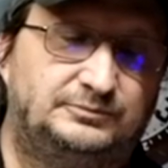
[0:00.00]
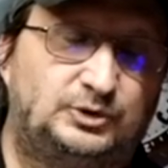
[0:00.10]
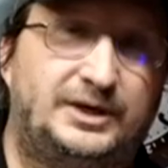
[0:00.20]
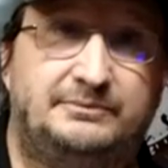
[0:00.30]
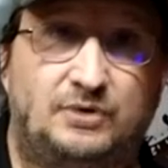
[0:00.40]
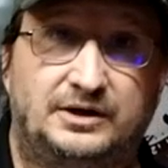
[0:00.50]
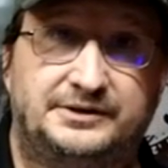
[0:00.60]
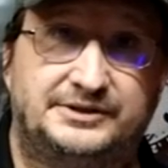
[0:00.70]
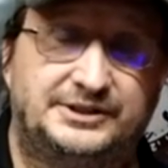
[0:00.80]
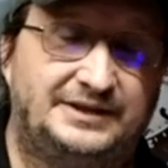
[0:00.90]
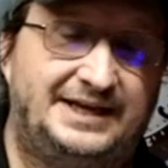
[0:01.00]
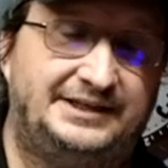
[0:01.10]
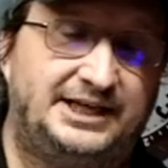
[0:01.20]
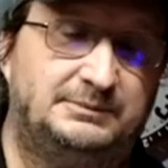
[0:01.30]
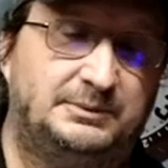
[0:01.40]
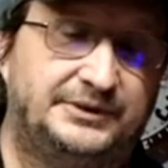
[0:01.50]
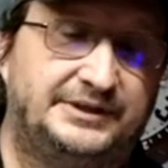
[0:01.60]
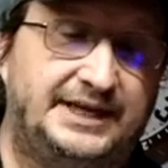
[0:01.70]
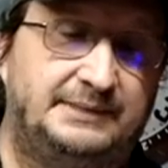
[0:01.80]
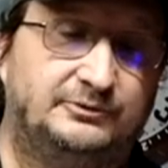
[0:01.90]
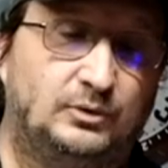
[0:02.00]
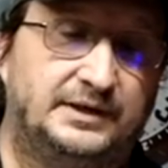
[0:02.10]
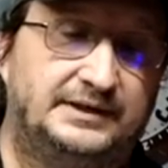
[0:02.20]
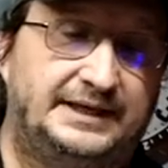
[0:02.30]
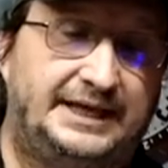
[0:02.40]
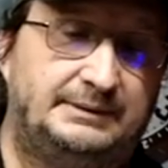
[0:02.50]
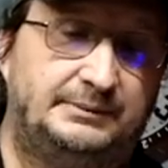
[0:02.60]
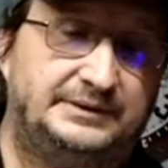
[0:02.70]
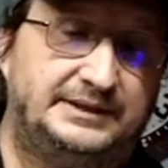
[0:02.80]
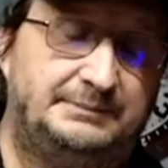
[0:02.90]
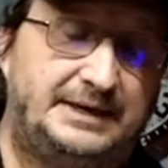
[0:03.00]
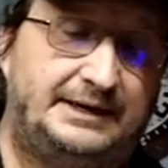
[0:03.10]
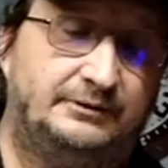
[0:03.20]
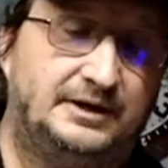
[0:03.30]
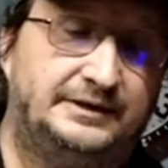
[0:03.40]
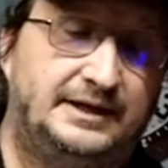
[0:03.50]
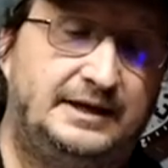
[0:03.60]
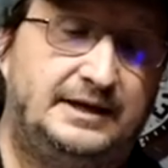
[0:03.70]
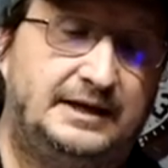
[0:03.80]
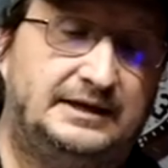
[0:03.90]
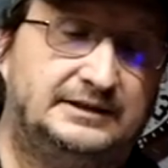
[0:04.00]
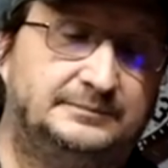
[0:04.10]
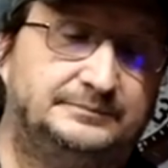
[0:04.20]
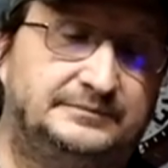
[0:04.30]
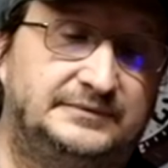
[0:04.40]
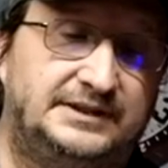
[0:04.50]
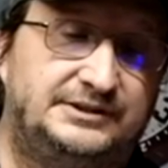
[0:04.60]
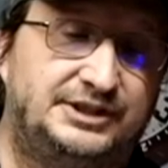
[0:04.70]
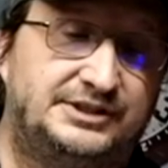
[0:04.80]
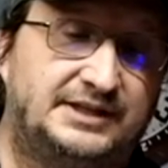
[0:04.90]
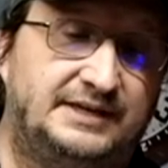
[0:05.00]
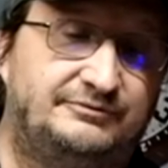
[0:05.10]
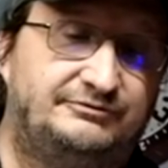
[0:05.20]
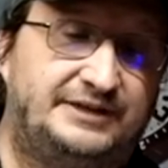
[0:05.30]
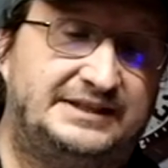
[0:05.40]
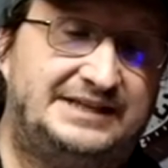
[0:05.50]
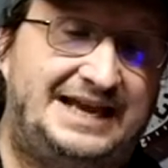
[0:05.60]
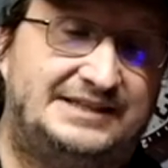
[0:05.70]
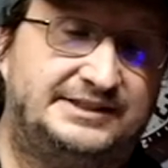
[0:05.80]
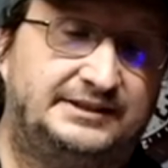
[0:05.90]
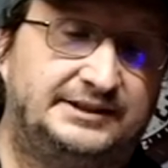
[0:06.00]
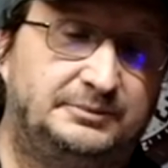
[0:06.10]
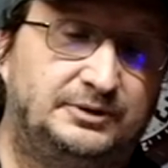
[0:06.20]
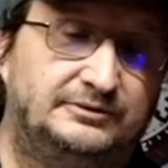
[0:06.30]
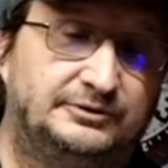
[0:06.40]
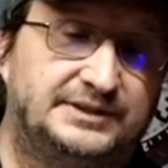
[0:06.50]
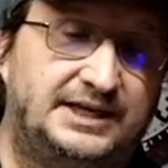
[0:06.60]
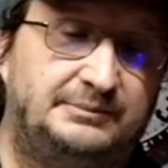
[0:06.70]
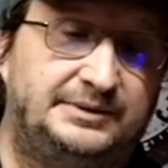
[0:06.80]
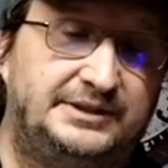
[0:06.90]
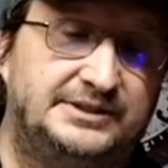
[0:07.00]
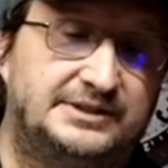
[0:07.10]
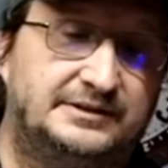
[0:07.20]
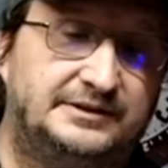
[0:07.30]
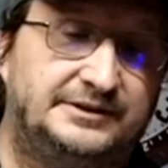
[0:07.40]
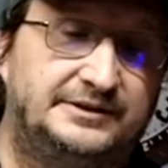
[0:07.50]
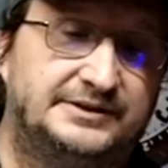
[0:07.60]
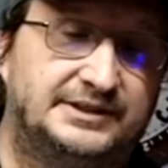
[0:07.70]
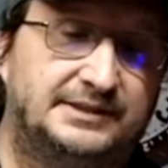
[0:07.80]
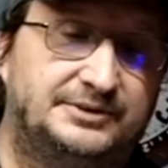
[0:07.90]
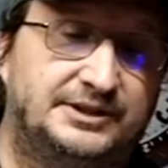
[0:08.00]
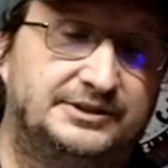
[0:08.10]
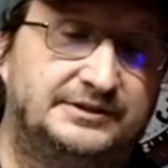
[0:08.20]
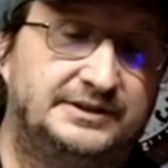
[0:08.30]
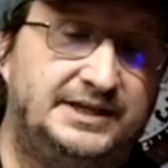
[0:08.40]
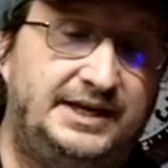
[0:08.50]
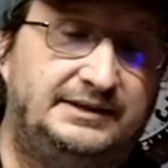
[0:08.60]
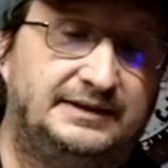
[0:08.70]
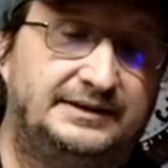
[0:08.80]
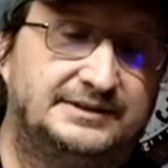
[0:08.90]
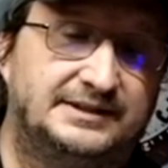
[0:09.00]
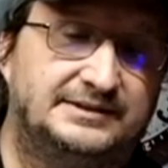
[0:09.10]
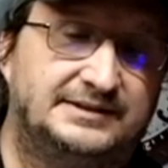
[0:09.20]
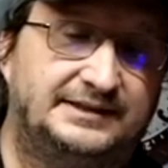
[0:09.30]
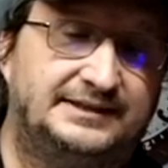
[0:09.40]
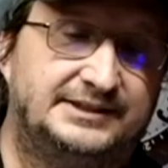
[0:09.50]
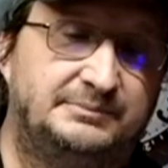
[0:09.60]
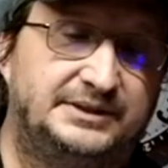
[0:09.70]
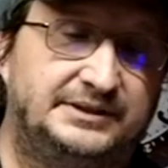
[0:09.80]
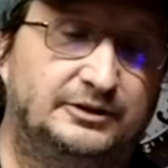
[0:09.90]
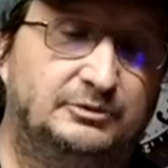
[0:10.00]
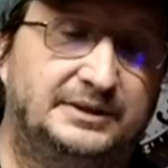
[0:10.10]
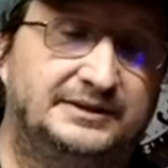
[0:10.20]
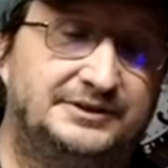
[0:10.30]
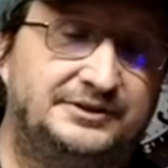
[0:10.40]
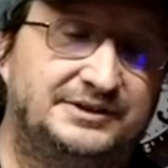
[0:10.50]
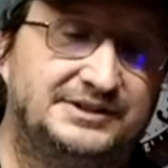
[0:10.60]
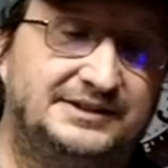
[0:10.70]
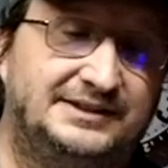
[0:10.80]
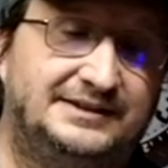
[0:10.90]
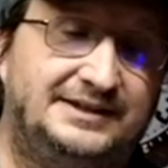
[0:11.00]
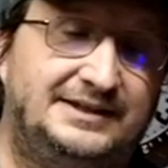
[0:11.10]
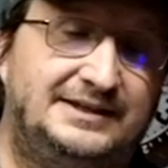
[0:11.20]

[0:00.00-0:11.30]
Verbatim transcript: trademarked. So they had to come up with a name for it, and they came up with the name Hiron. Um, just a fantastically beautiful timepiece. There you can see I'm changing the date, like like that's a big deal, but at least you can see that it